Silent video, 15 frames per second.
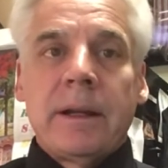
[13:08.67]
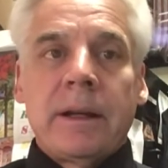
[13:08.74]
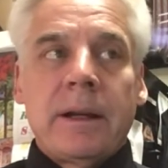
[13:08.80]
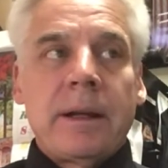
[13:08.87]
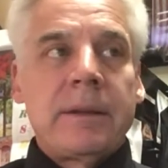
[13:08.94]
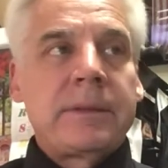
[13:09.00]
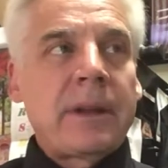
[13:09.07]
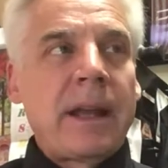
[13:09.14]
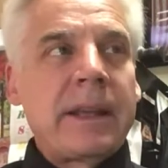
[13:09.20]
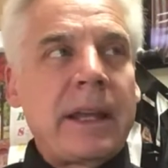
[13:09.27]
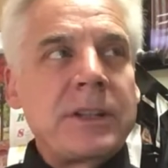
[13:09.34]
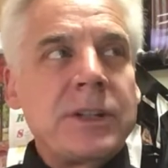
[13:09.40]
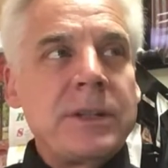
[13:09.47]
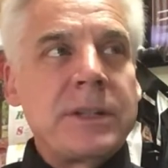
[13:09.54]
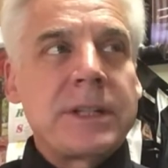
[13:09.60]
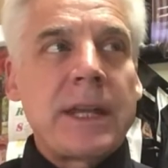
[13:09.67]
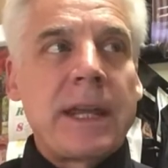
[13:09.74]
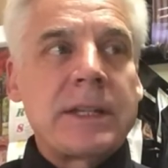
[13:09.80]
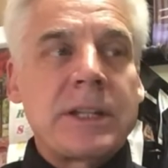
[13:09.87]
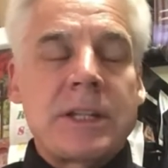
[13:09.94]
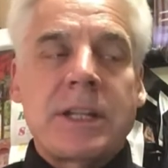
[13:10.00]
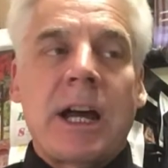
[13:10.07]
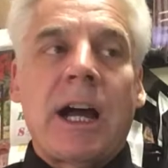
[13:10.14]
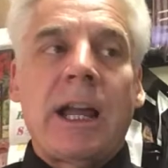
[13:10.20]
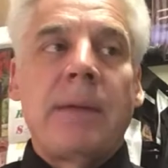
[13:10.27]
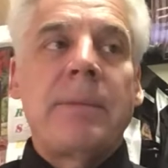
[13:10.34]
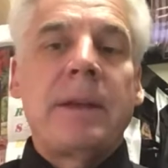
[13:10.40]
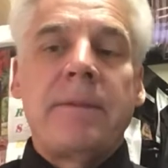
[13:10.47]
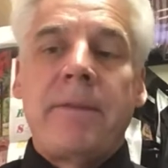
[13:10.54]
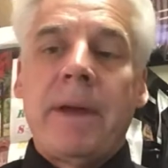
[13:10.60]
I guess you'd say it's a
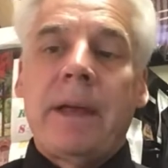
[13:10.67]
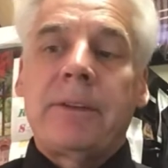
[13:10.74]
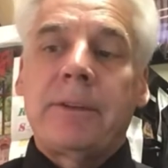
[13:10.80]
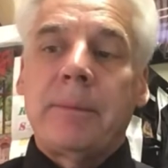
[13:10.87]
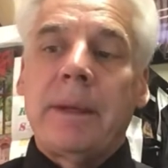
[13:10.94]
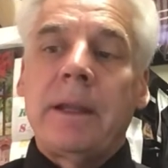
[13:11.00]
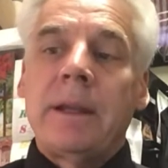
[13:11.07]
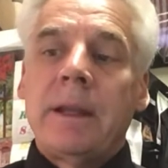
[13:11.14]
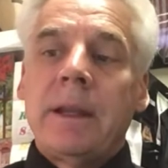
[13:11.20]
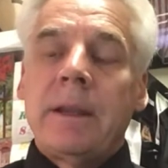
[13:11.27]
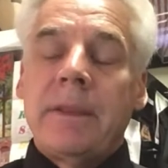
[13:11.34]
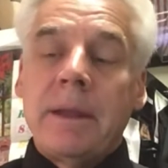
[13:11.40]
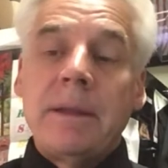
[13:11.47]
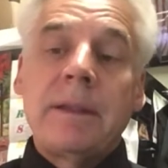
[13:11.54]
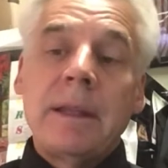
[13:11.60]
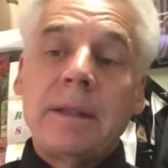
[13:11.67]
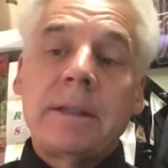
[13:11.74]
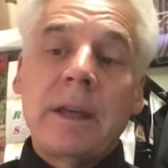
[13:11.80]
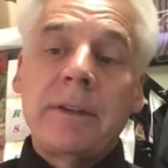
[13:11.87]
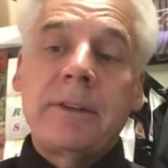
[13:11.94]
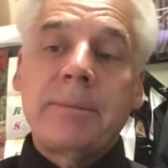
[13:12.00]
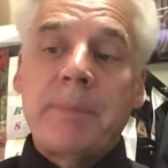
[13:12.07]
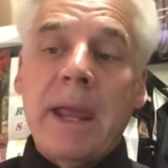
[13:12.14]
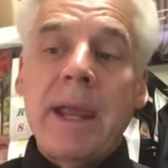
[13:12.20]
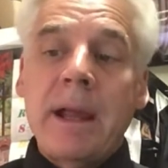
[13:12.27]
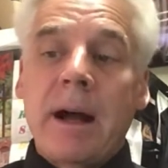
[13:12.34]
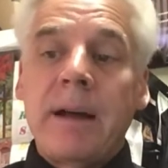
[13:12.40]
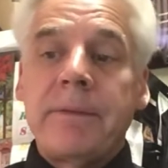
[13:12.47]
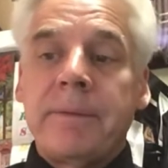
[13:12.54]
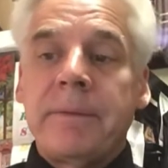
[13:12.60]
time investment that does pay
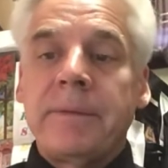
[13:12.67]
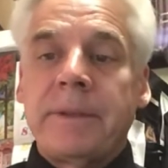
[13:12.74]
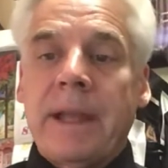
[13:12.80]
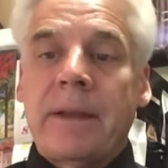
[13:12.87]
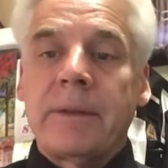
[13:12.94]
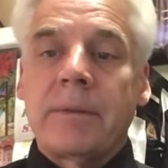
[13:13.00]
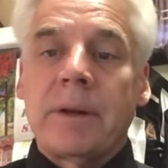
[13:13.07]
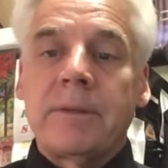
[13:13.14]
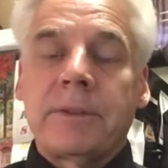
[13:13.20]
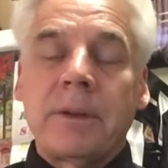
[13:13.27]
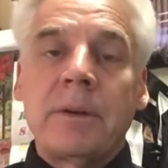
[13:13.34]
off down the road.